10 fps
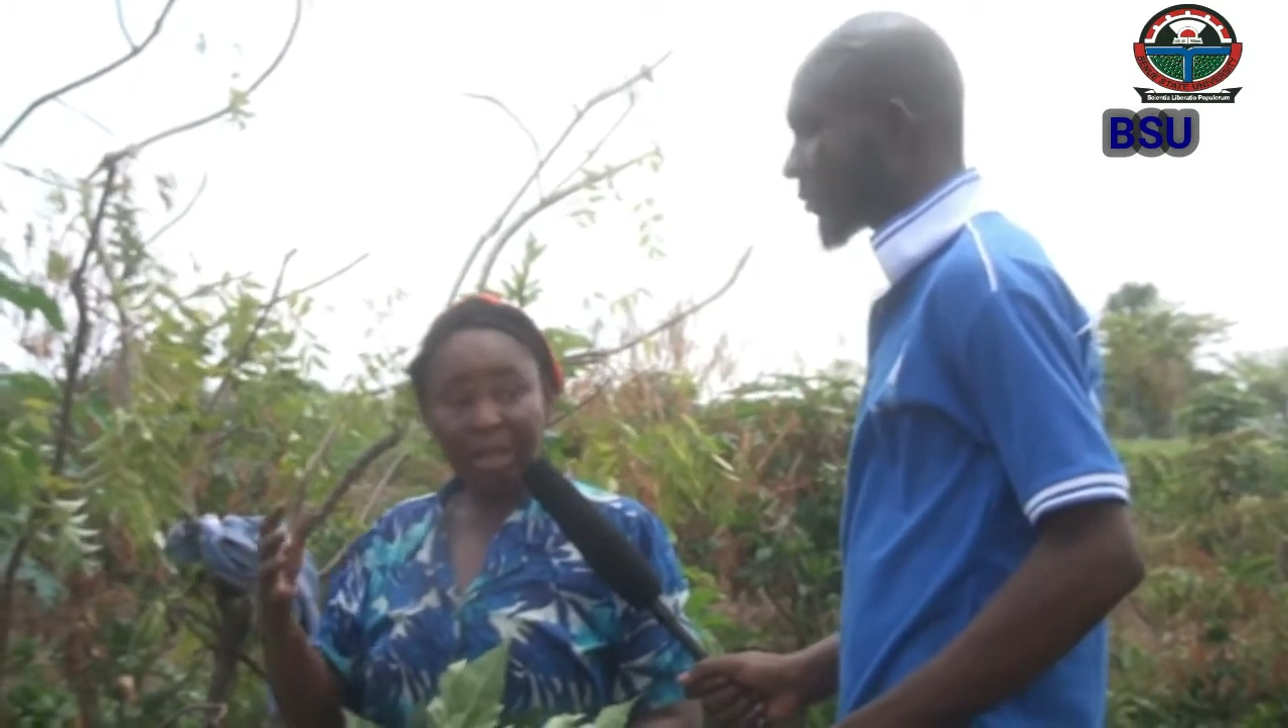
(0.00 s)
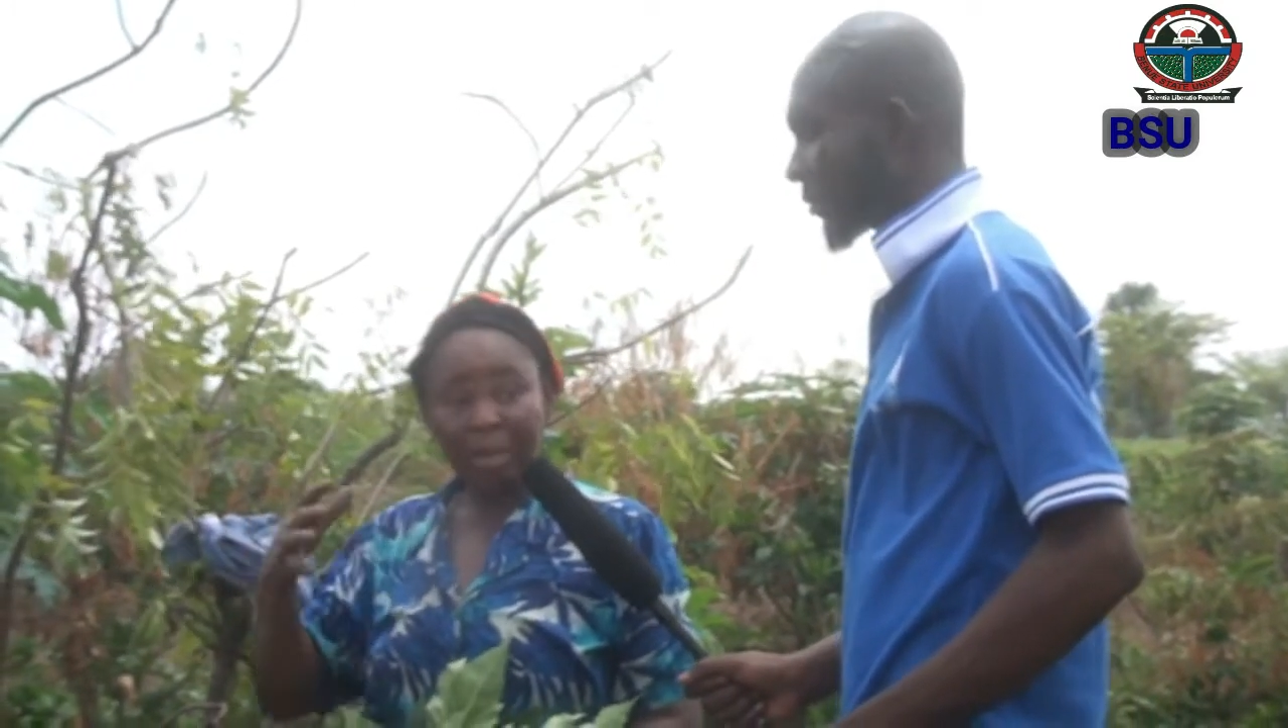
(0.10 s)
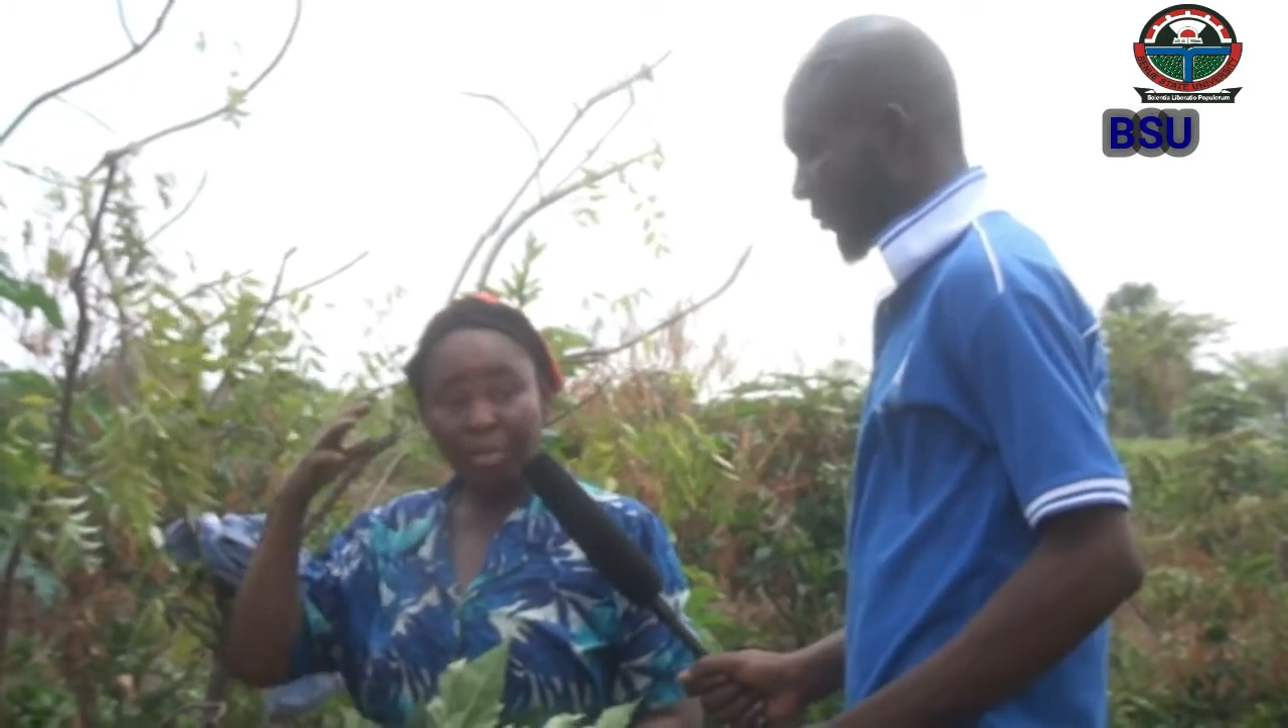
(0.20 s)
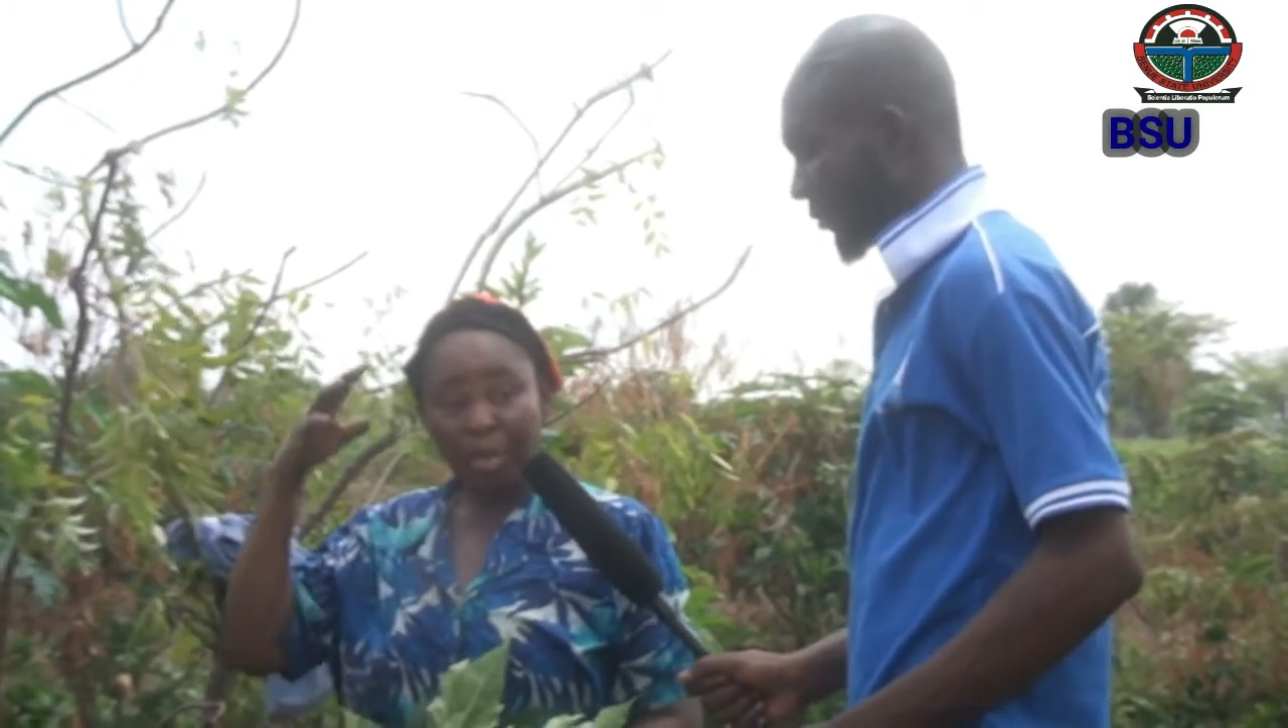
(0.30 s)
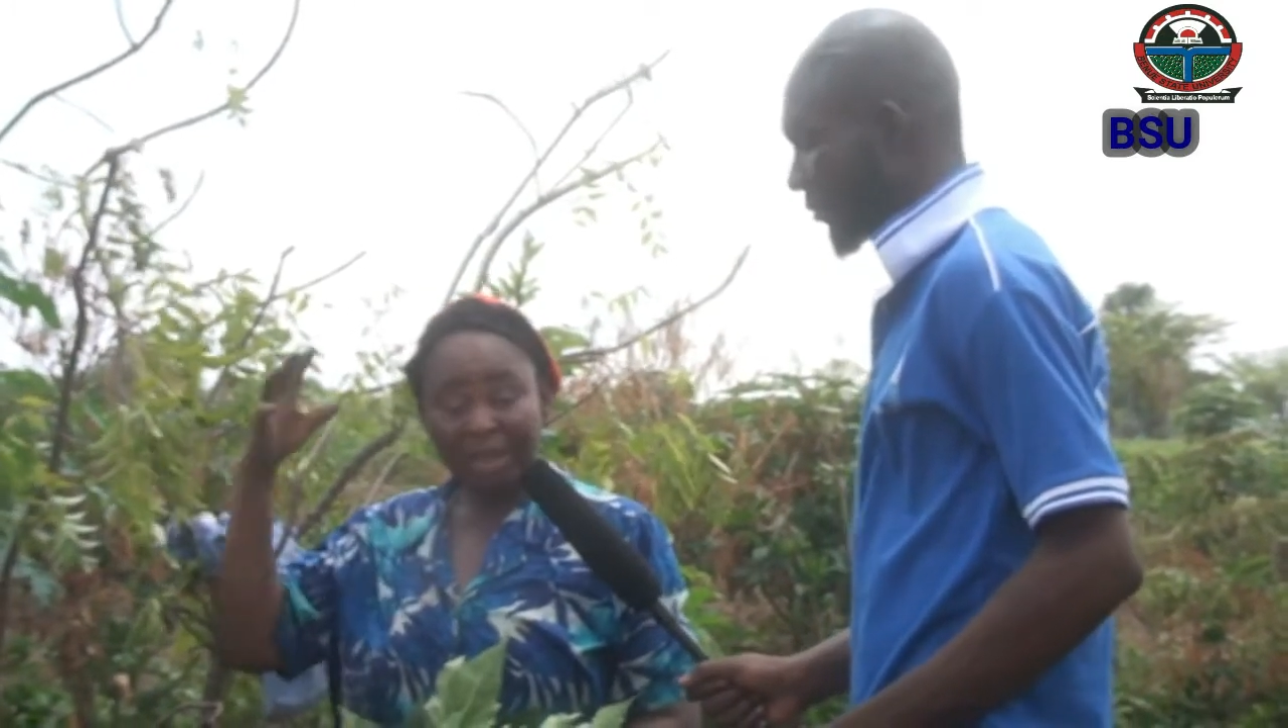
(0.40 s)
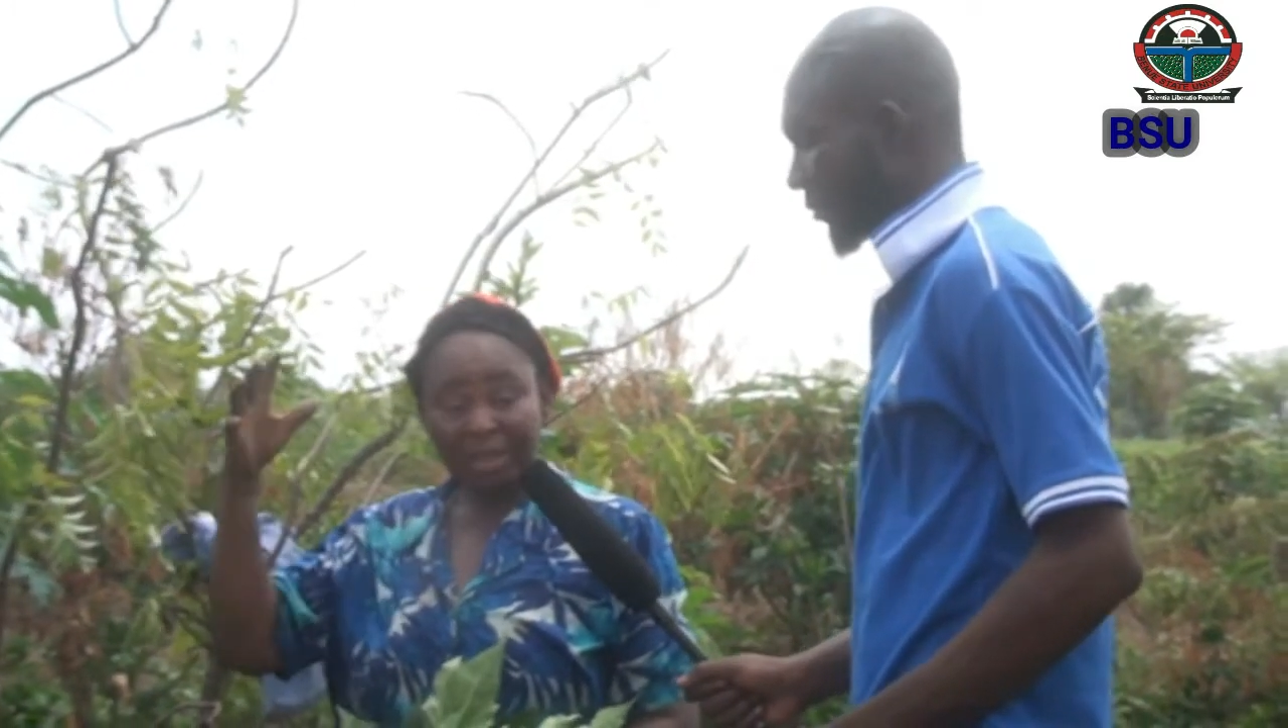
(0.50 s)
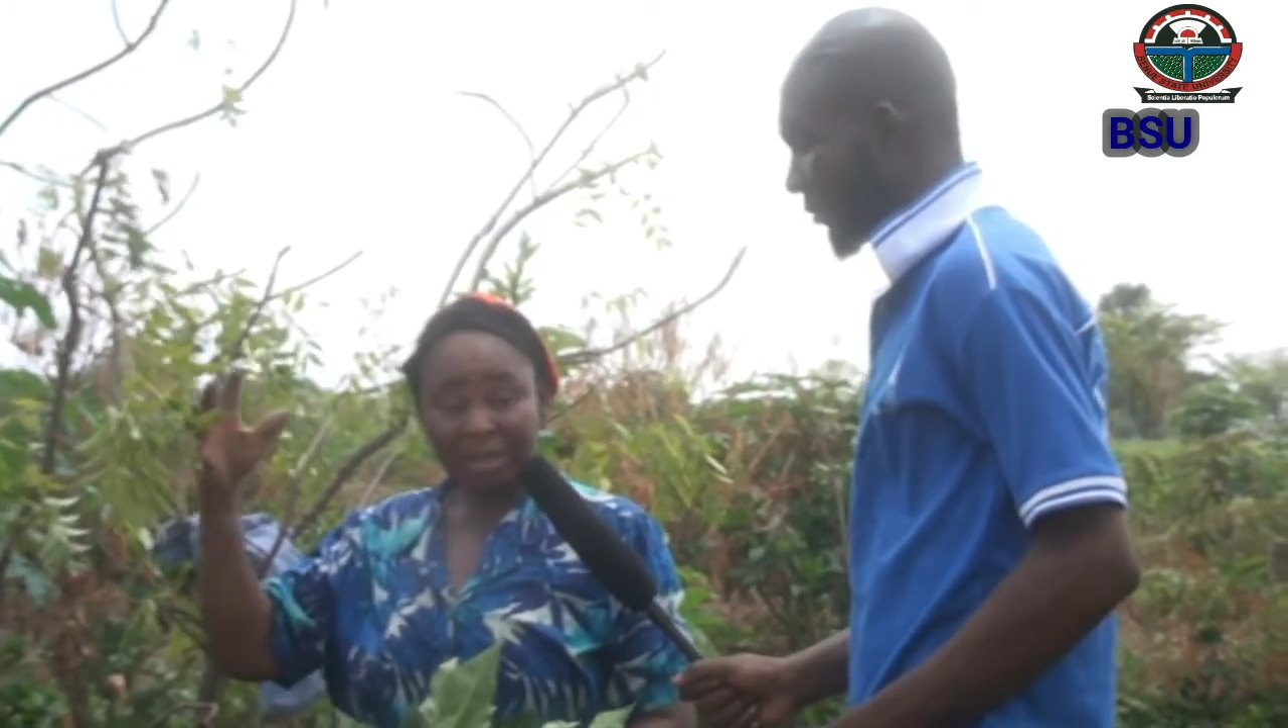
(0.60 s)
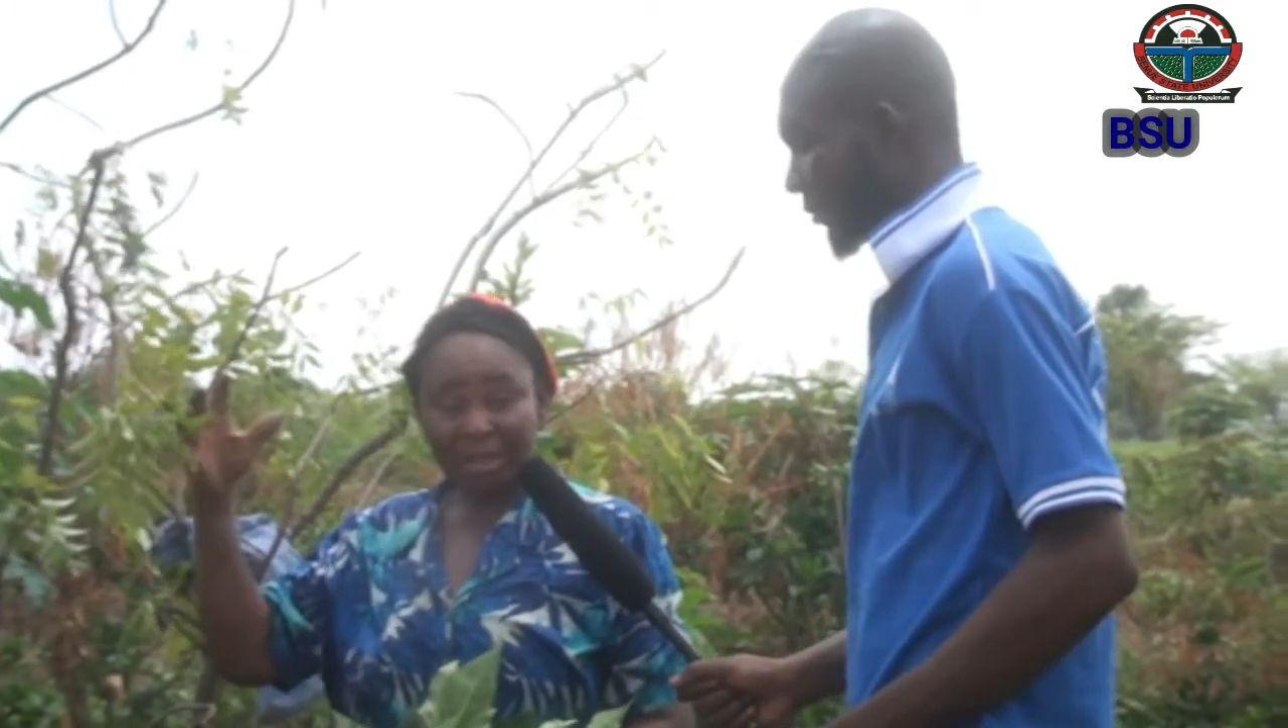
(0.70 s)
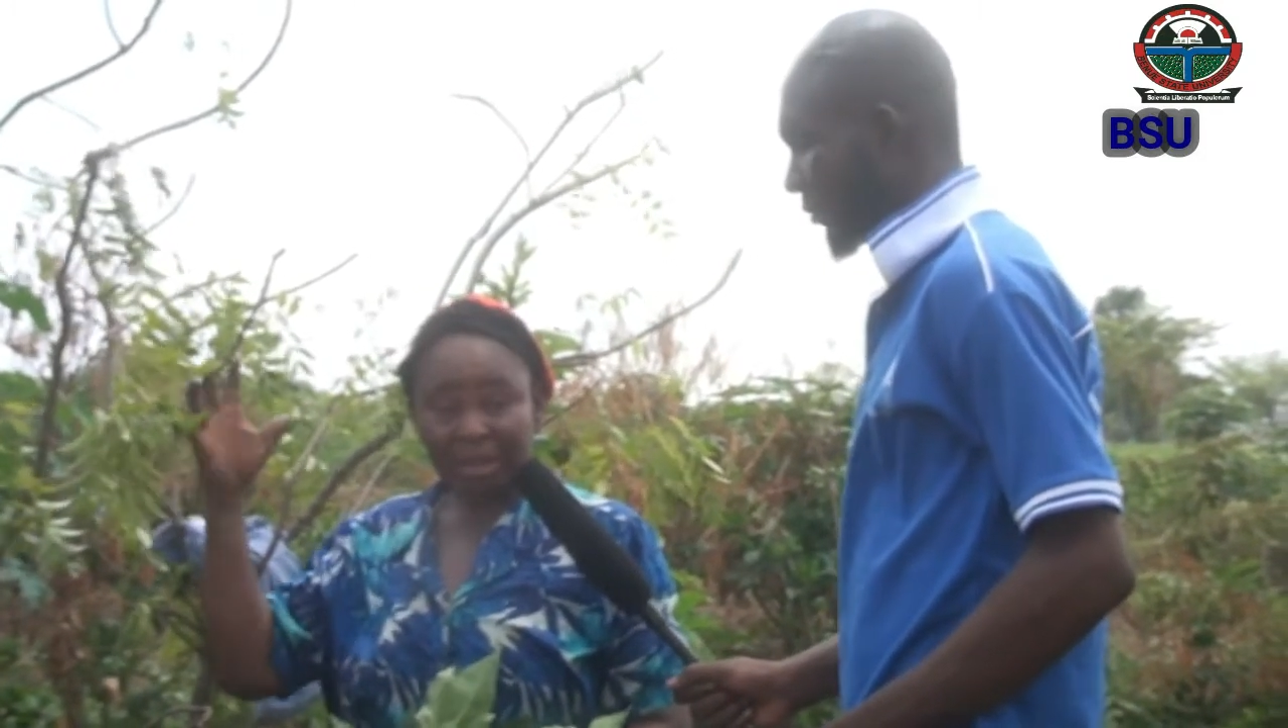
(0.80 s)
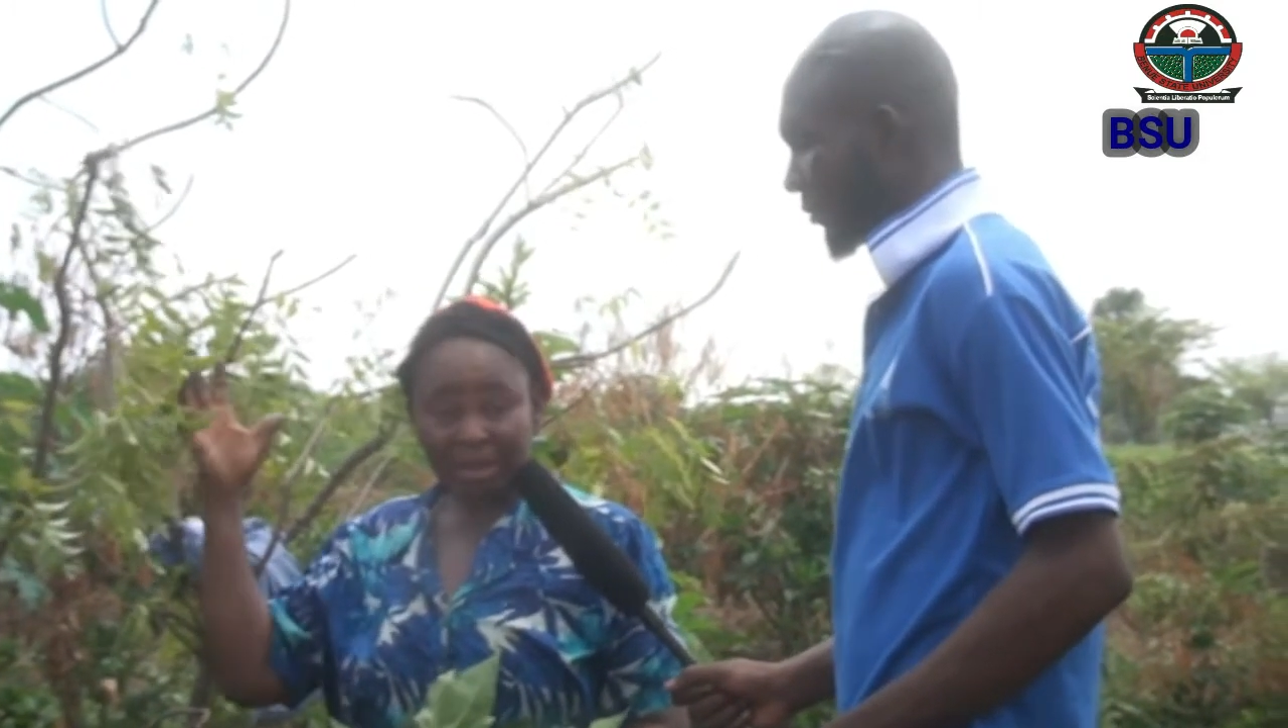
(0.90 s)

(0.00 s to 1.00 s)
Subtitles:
and plant